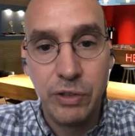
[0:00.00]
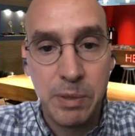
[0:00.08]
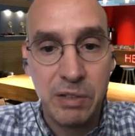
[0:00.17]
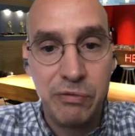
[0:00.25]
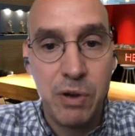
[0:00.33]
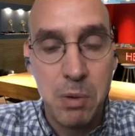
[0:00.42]
I
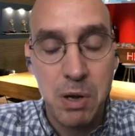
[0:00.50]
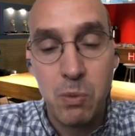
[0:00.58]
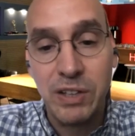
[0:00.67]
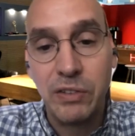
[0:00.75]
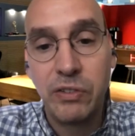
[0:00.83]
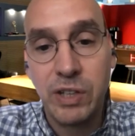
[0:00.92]
mean, Formula
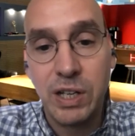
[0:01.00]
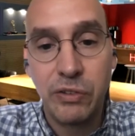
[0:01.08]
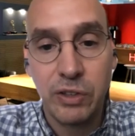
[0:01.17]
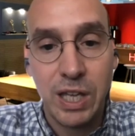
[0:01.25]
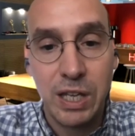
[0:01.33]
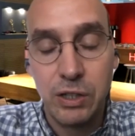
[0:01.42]
One starts
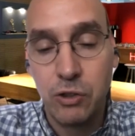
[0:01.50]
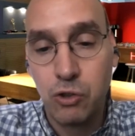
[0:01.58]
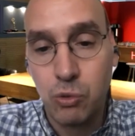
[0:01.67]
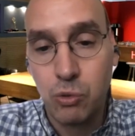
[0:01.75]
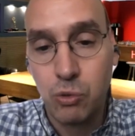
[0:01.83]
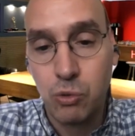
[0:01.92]
again in
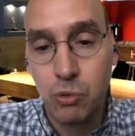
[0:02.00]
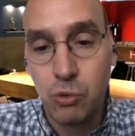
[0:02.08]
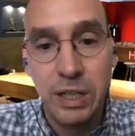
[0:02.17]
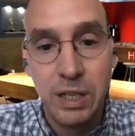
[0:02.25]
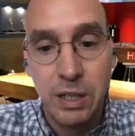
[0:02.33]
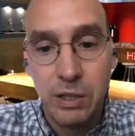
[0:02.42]
July,
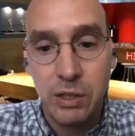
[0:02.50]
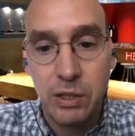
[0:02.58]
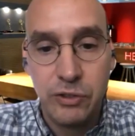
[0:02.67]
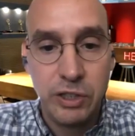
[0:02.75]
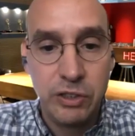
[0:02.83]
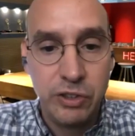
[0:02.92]

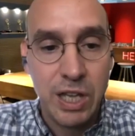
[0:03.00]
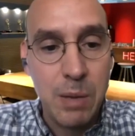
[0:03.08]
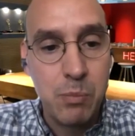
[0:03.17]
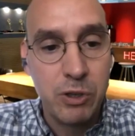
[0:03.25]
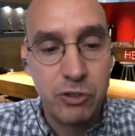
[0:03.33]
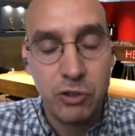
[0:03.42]

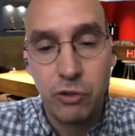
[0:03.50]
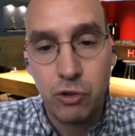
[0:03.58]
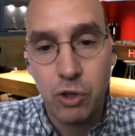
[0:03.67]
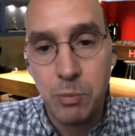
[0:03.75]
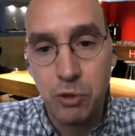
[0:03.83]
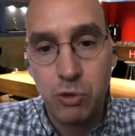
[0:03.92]
DTM, which is
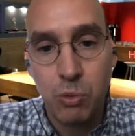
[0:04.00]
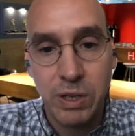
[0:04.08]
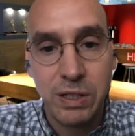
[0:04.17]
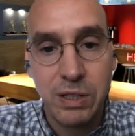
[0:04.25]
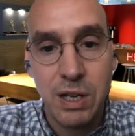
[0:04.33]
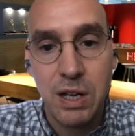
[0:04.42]
German
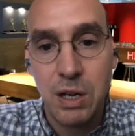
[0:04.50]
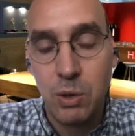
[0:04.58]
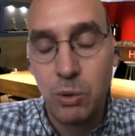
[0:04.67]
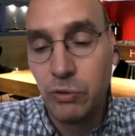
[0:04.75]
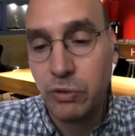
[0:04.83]
Touring Car, also